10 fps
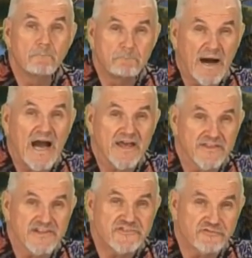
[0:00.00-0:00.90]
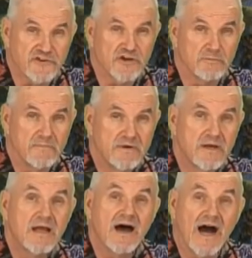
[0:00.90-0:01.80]
Buy this film.
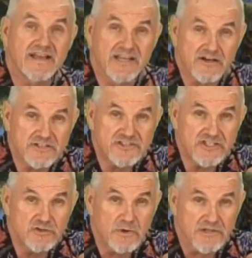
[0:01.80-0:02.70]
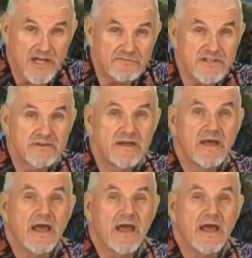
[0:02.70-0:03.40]
I guarantee you will love it,